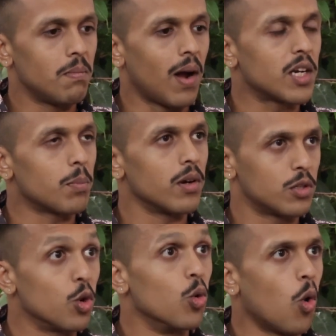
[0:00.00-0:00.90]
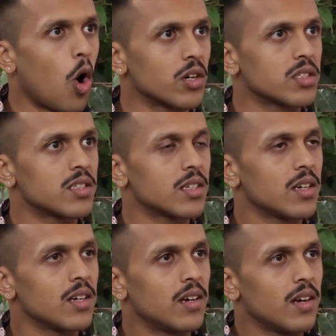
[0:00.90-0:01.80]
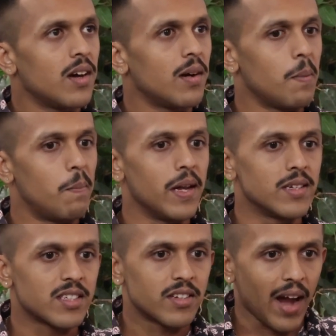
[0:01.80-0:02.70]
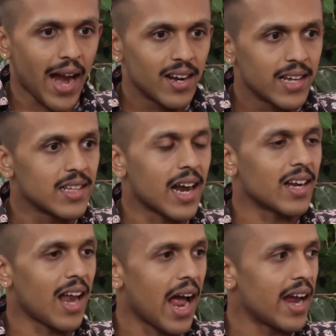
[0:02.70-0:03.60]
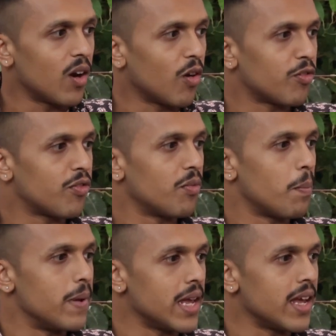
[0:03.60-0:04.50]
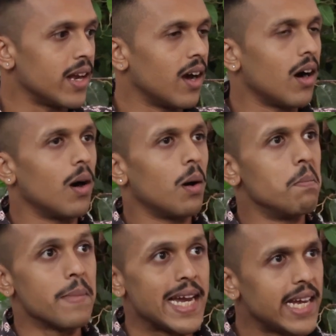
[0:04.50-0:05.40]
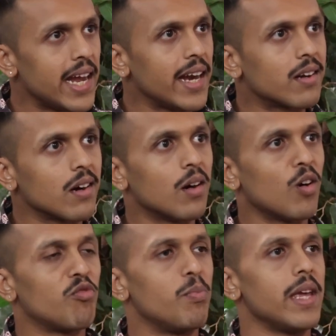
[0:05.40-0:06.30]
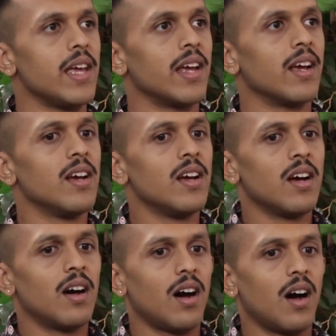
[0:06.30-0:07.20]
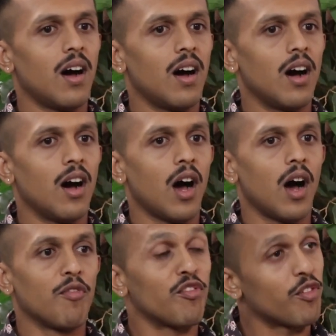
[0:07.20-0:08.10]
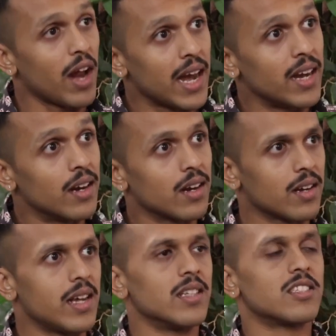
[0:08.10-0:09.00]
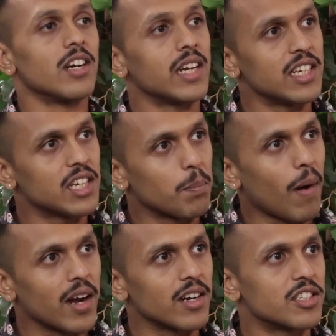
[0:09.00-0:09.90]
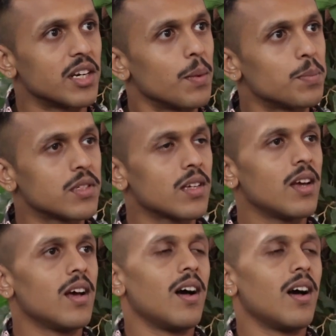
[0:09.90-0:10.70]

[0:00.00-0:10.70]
multiple 2 wars. Been straddling that line of being a mediator, of being a friend in strategic partnerships,